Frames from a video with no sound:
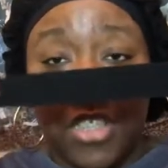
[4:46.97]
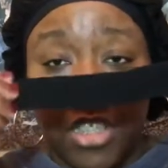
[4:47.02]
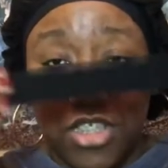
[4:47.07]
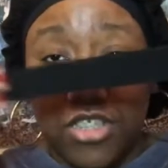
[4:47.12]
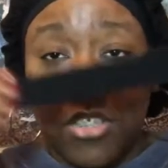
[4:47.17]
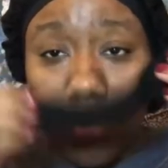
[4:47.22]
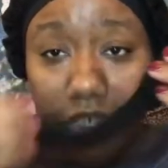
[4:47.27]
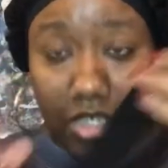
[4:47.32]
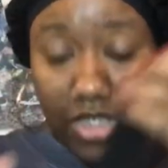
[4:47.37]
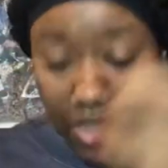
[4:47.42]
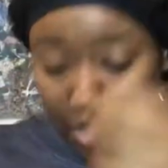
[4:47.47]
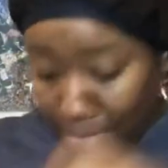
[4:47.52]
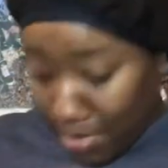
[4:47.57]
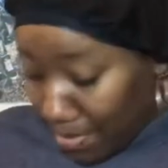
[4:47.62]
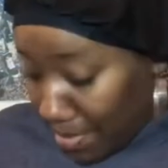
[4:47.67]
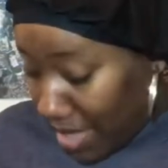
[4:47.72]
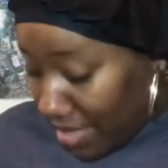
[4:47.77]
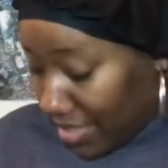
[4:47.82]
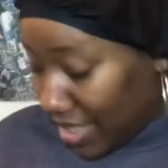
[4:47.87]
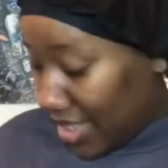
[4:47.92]
She's going to teach me
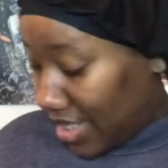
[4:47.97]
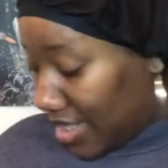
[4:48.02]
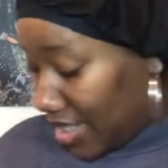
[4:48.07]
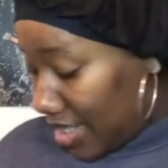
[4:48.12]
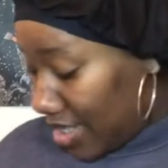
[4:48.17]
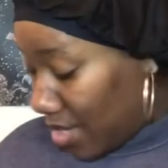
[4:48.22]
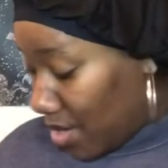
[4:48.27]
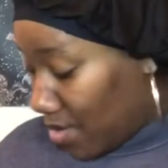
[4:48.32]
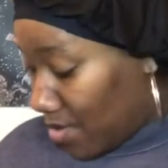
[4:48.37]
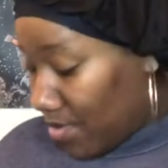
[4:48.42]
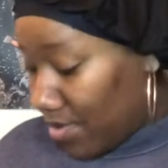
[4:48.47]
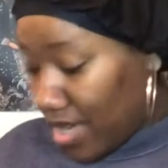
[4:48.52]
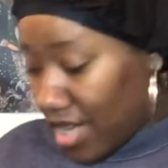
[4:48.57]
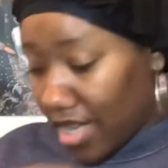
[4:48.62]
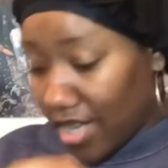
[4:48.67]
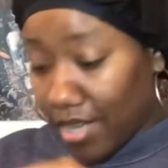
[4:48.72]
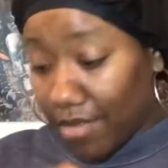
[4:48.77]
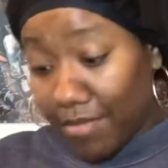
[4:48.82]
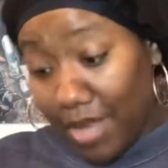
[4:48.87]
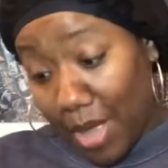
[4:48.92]
about these. So,
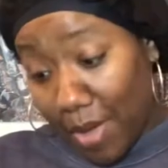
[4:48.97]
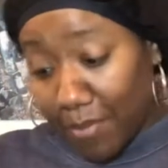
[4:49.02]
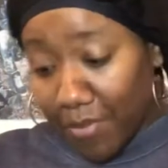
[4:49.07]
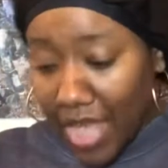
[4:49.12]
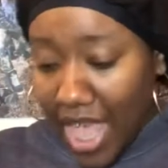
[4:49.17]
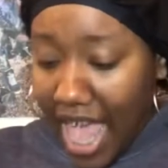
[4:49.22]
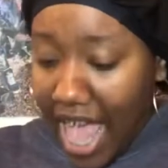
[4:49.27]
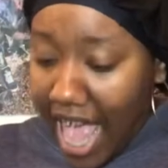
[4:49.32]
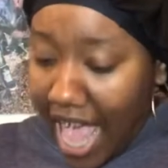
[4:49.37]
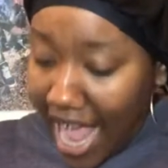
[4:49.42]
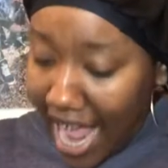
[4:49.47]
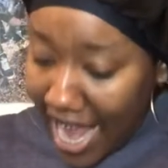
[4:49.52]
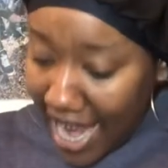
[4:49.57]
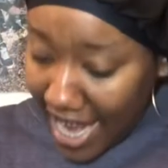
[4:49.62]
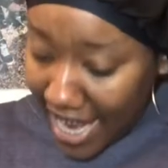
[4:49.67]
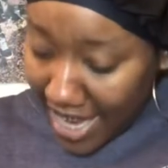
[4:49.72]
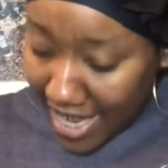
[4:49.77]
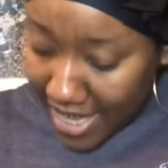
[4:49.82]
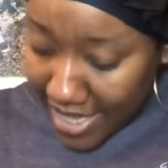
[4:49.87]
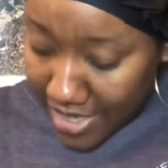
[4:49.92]
um, yeah.
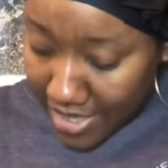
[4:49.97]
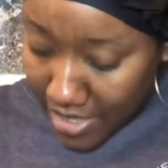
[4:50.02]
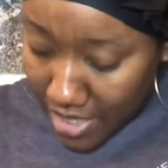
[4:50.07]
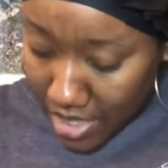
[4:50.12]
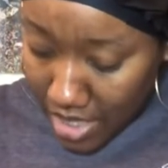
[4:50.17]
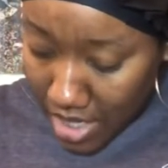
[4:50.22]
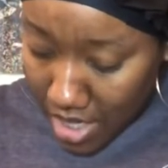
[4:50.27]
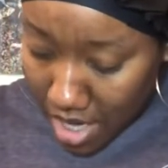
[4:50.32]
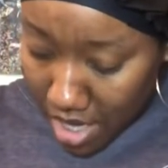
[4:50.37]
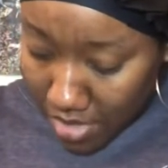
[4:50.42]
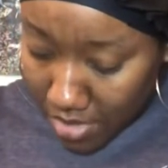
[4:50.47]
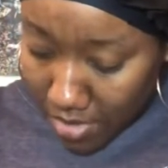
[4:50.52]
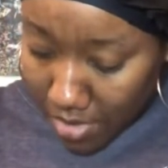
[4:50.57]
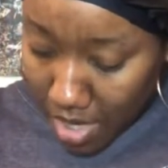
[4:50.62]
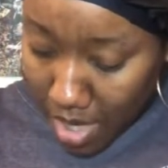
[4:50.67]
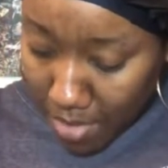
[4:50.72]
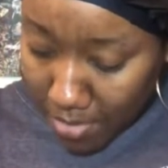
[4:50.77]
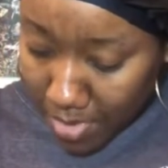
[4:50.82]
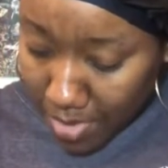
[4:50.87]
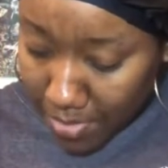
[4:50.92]
And it also
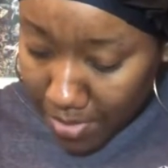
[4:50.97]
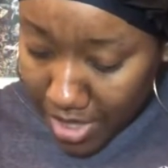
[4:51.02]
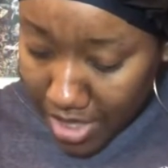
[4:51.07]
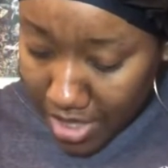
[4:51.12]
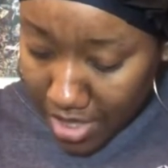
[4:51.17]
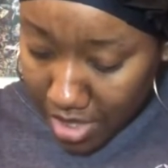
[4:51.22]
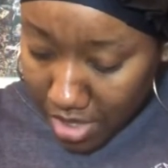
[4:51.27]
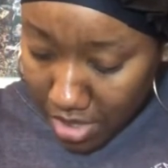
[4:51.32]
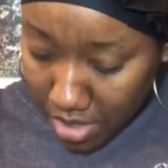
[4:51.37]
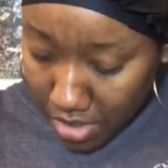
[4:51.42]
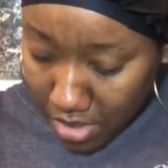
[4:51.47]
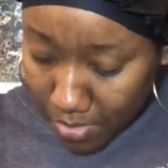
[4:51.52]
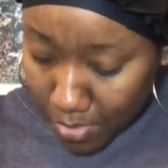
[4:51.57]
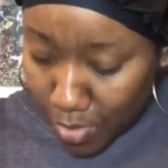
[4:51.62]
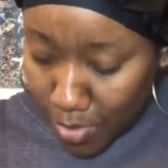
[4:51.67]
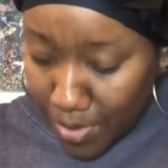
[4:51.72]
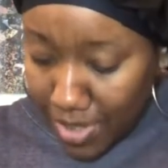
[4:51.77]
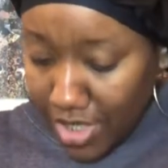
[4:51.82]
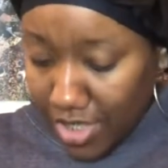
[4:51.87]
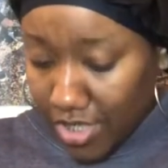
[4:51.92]
comes with some
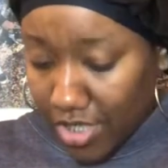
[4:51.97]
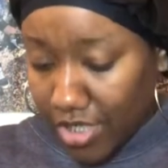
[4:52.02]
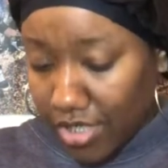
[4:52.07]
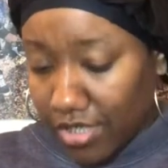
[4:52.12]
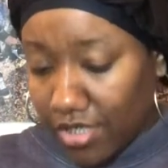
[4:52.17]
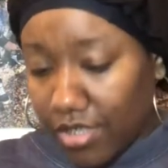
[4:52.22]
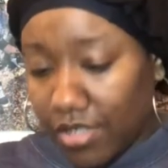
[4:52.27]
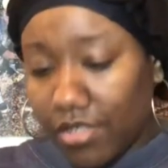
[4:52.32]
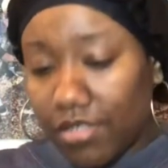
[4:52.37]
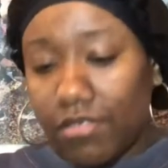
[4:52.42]
tweezers.